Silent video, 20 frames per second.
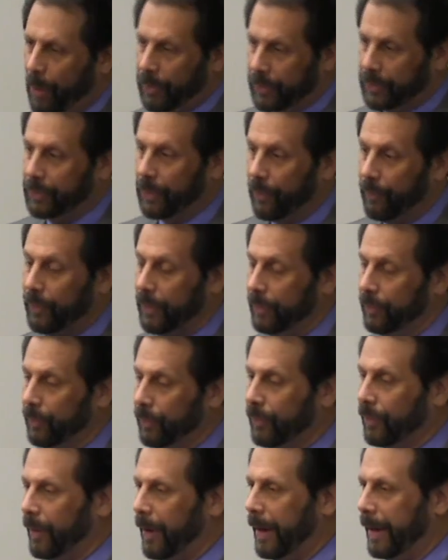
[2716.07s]
post-Soviet
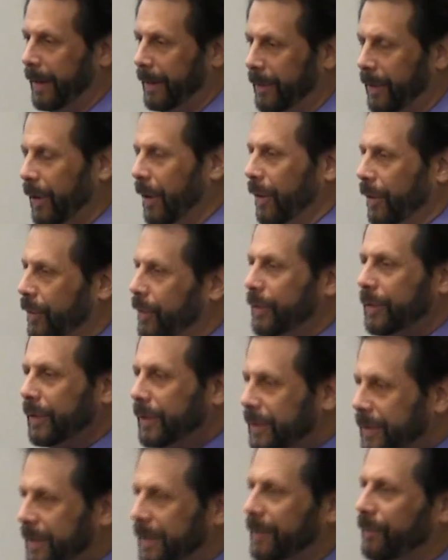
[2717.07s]
Ukraine could
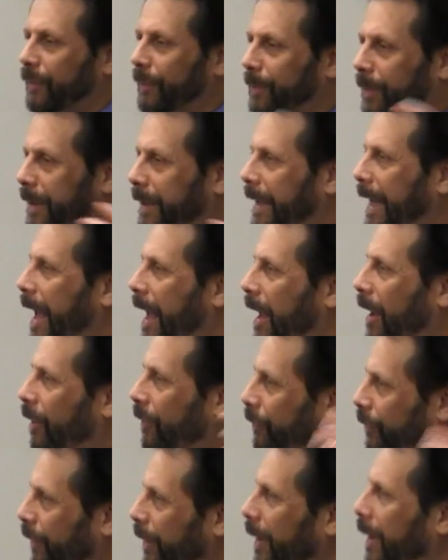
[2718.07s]
conceivably
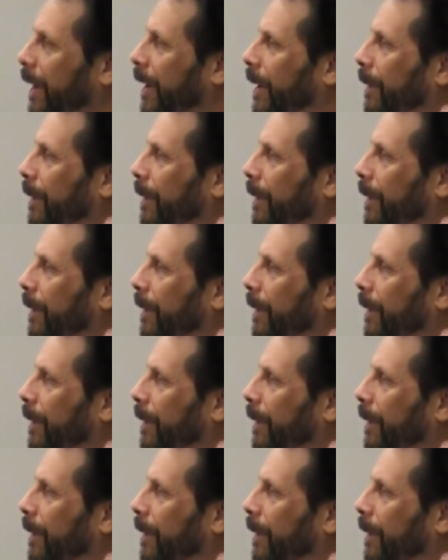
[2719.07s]
have